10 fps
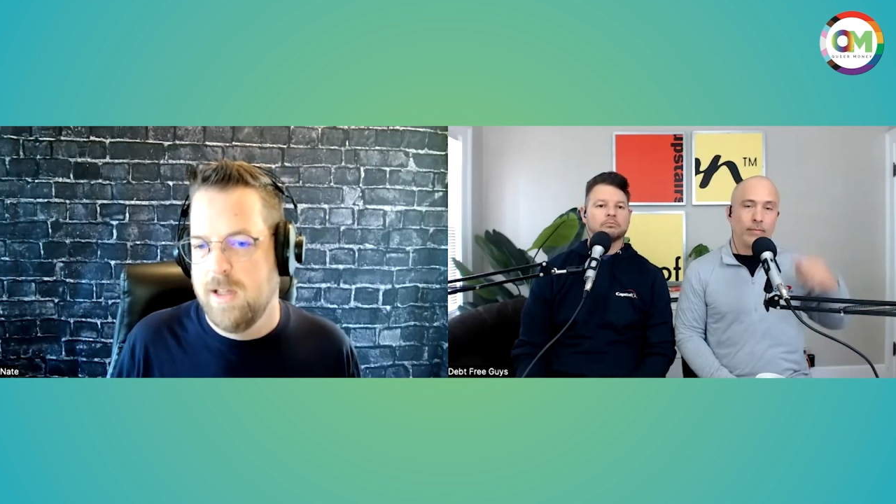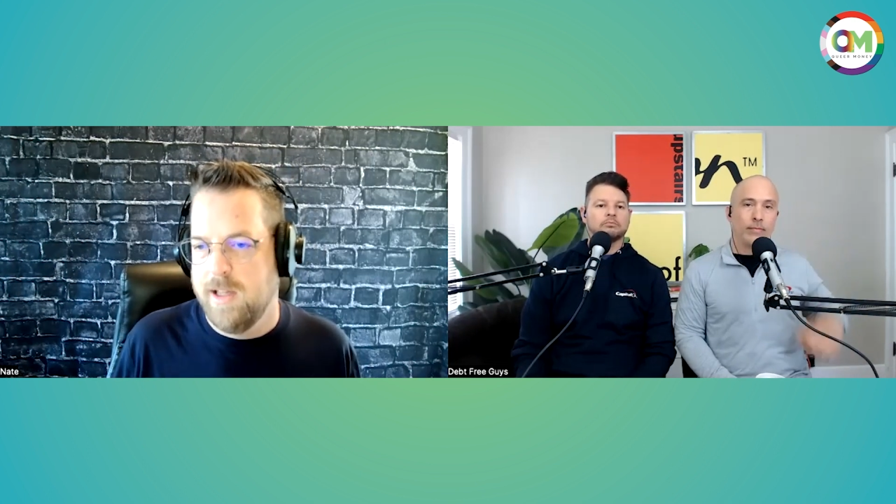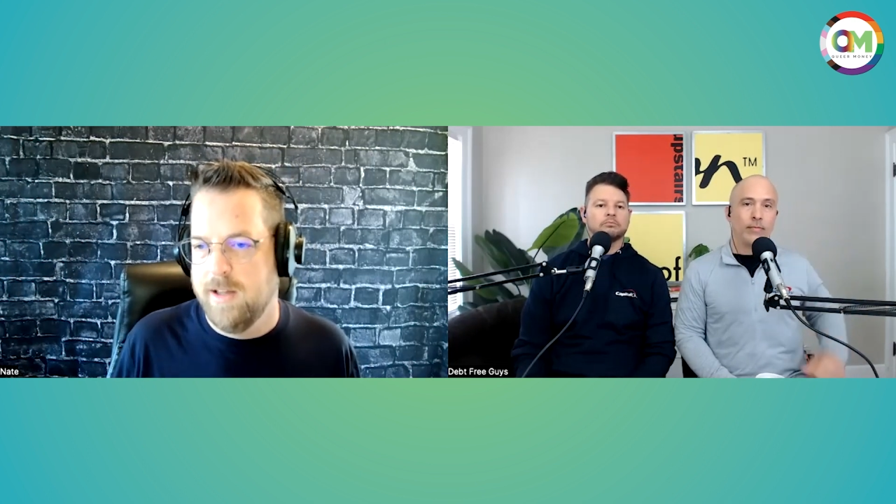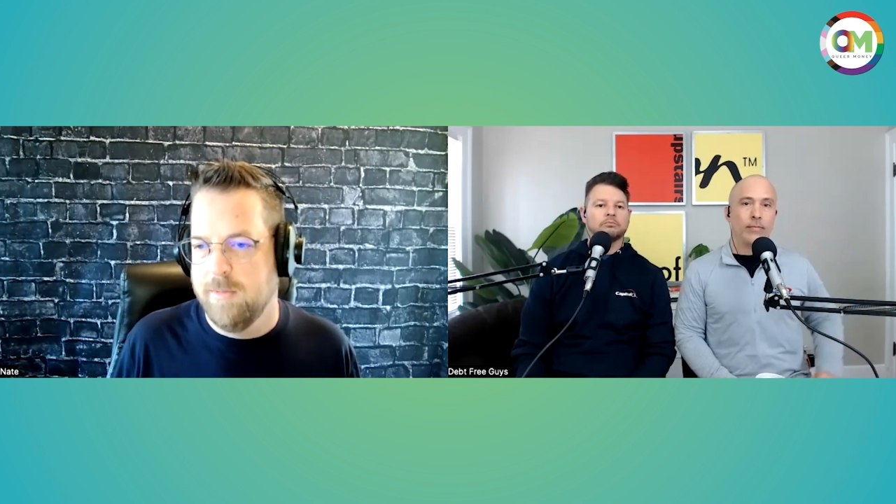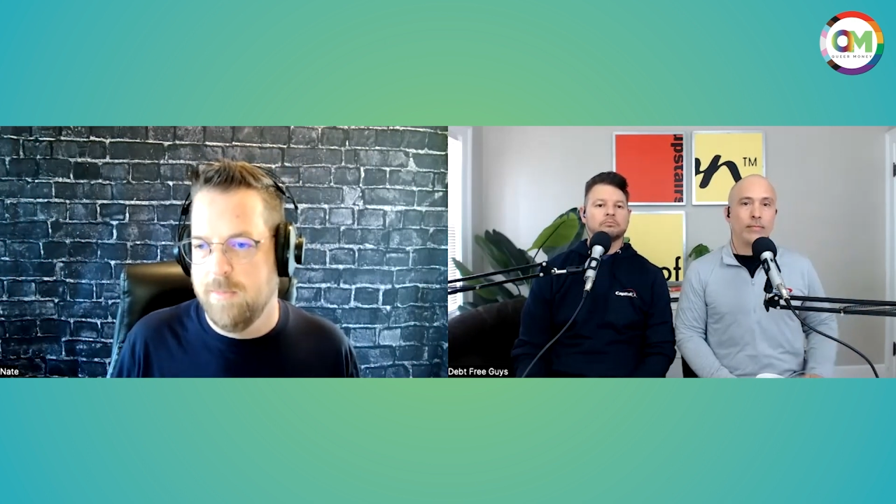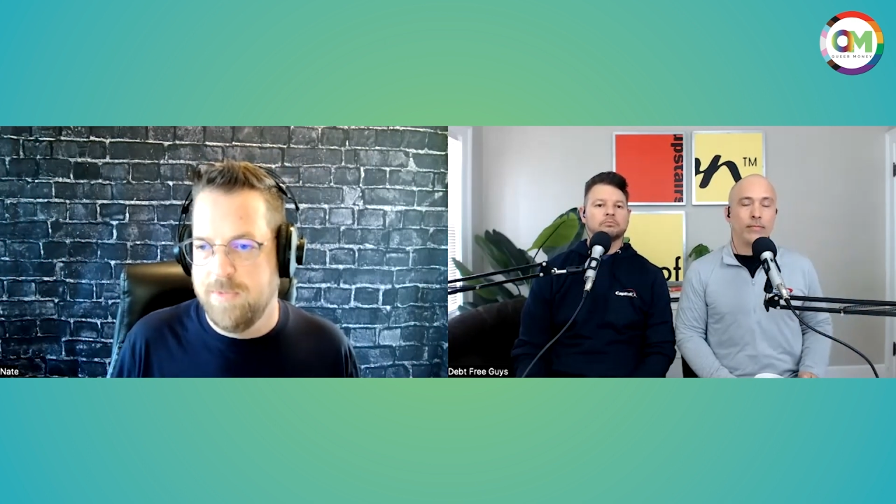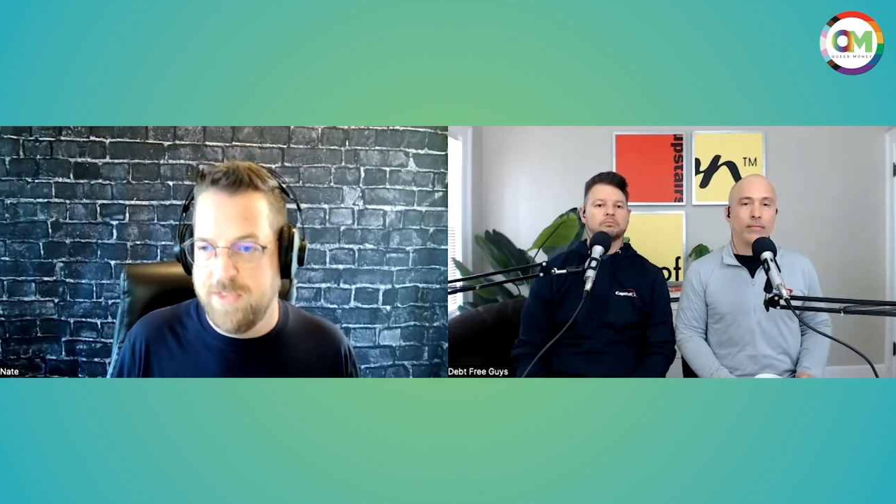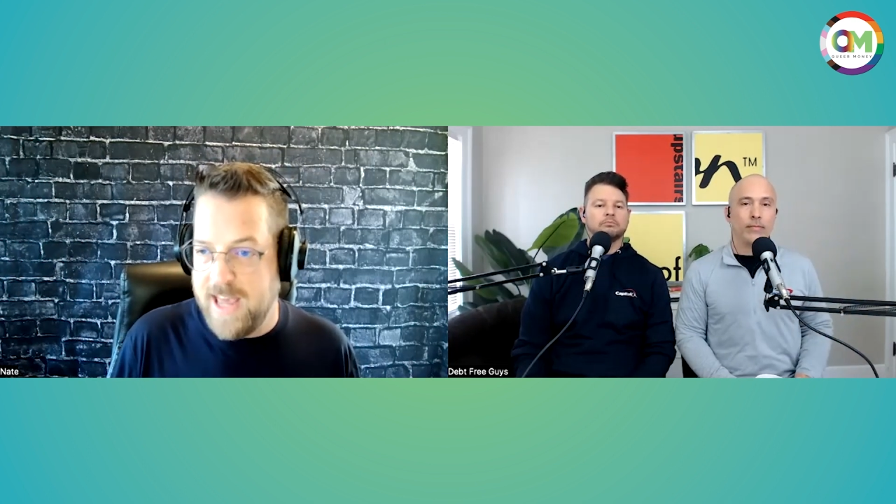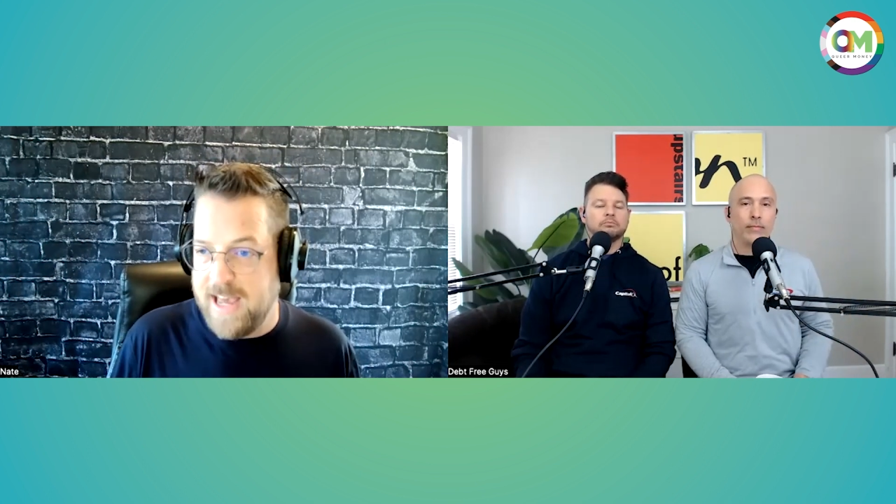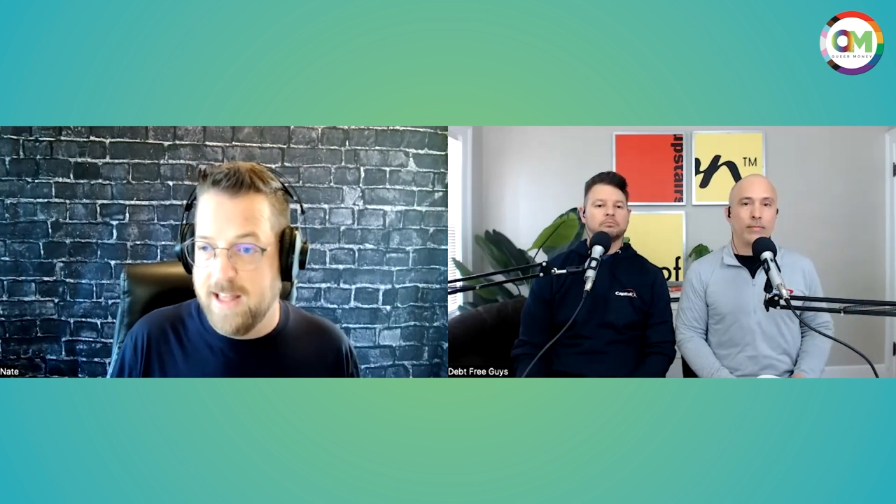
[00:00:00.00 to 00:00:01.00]

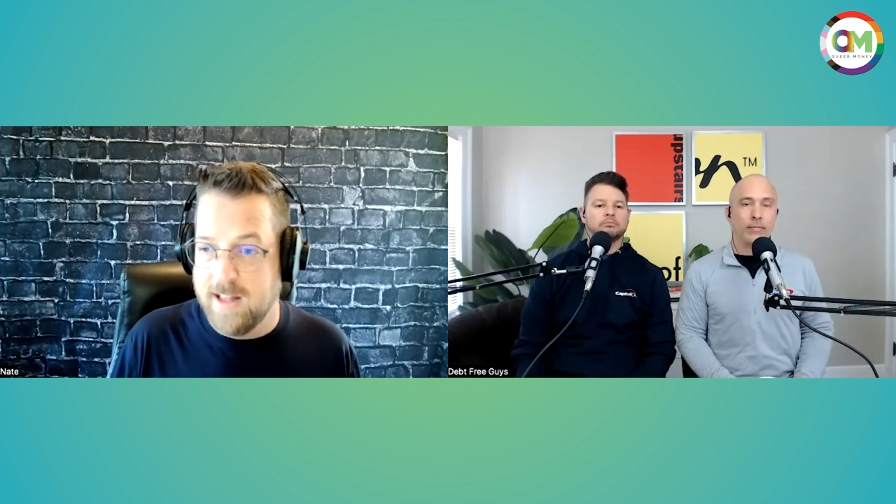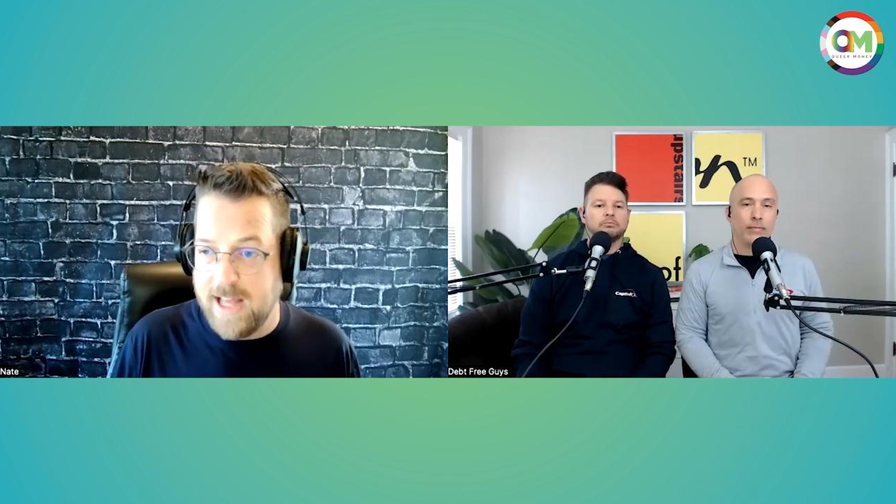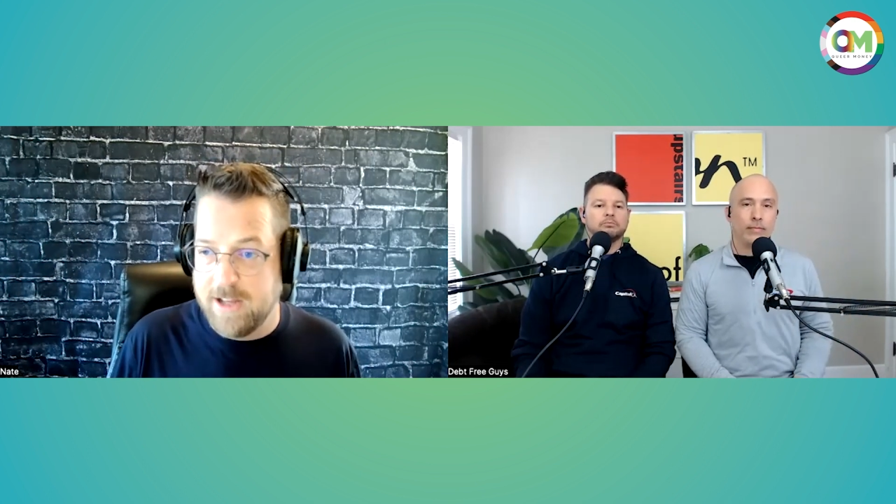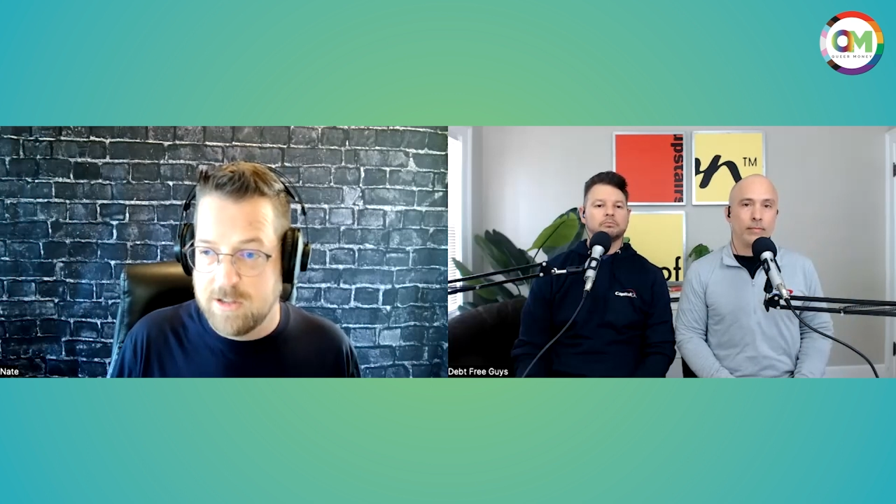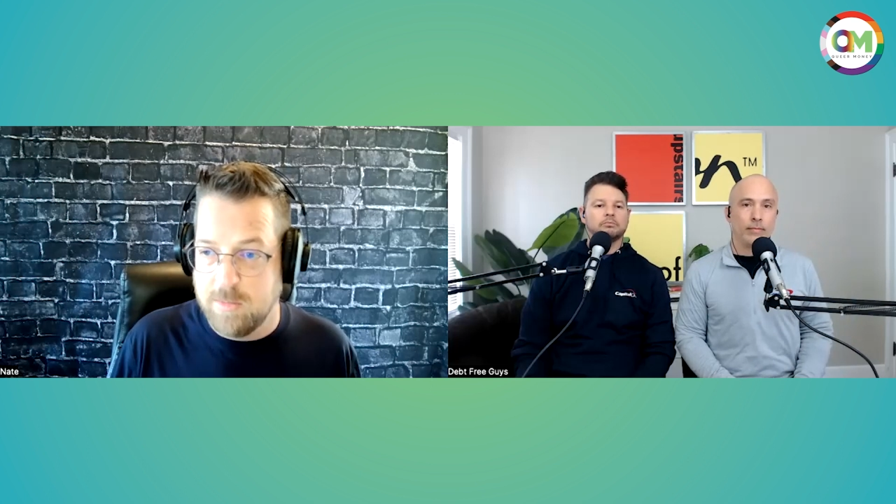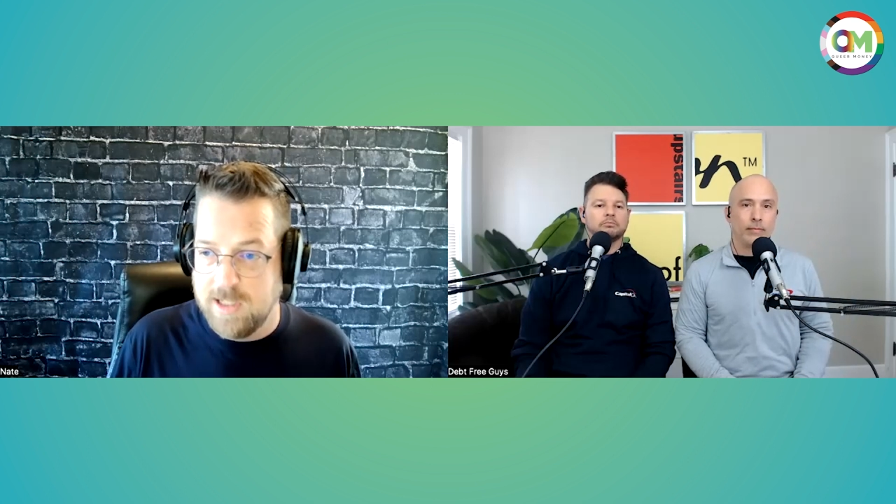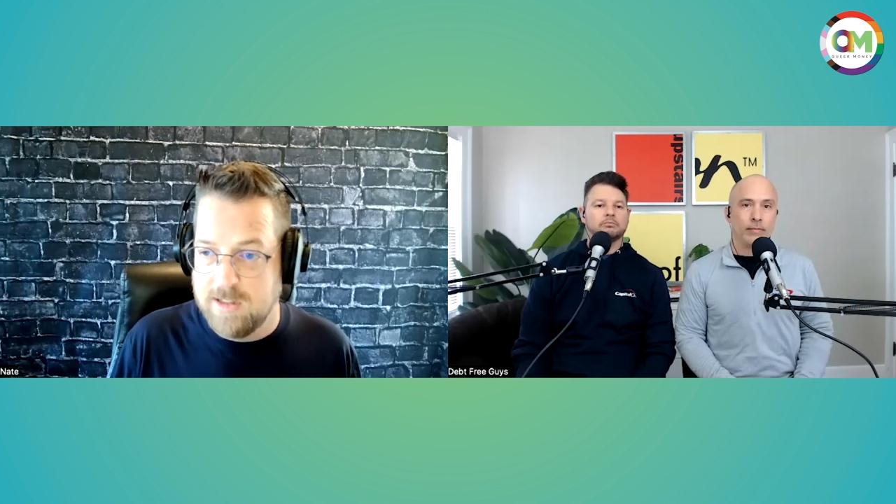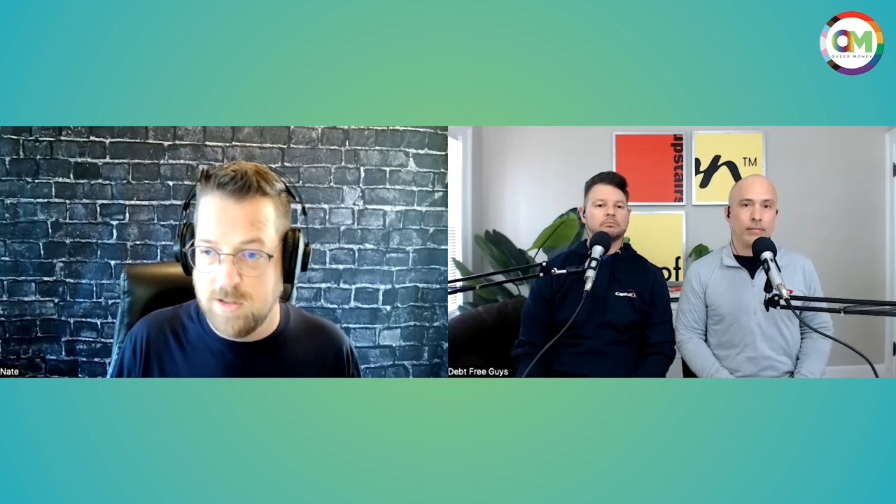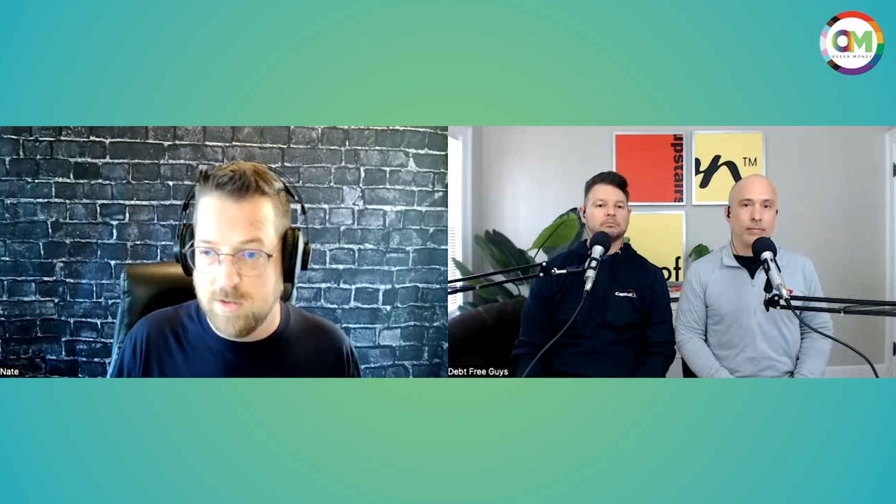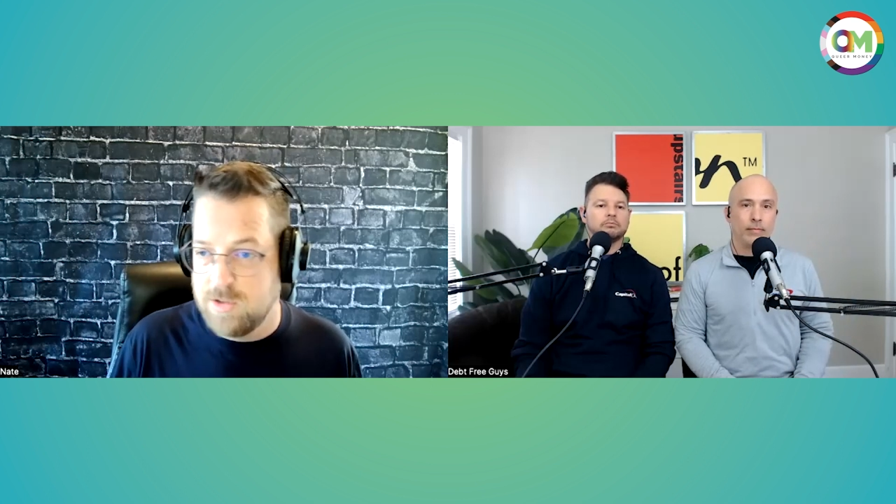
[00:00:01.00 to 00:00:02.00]
that allows me to